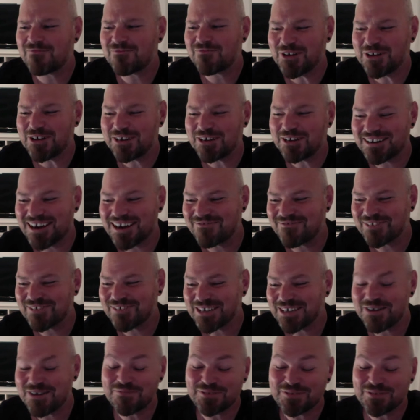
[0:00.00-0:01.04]
photographing a
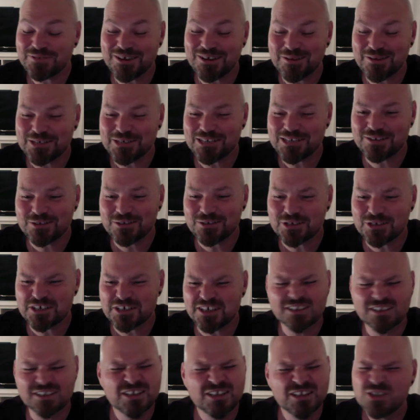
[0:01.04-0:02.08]
couple of times in London,
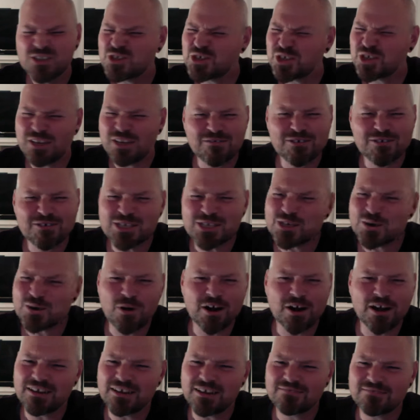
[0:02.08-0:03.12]
and security is
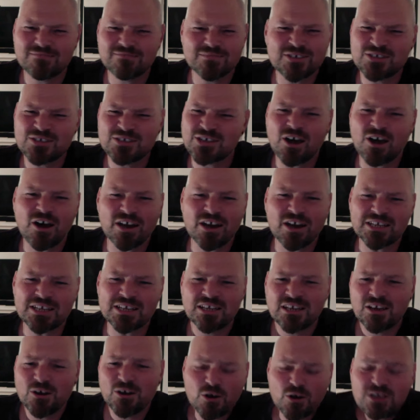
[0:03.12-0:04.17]
quite tight,
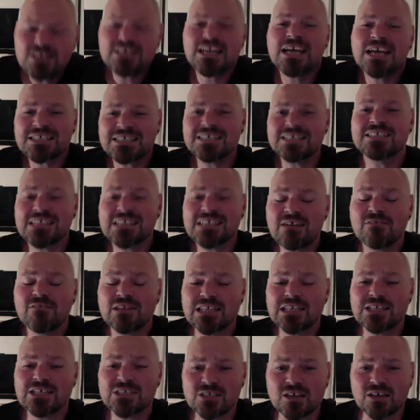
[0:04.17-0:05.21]

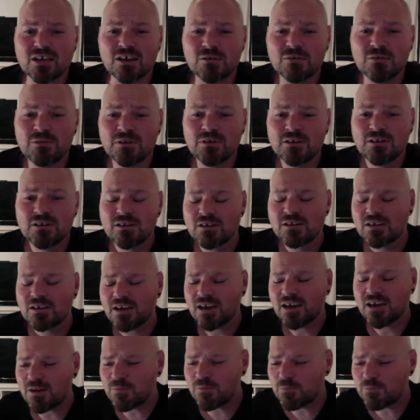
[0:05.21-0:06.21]
unnecessarily so. Um,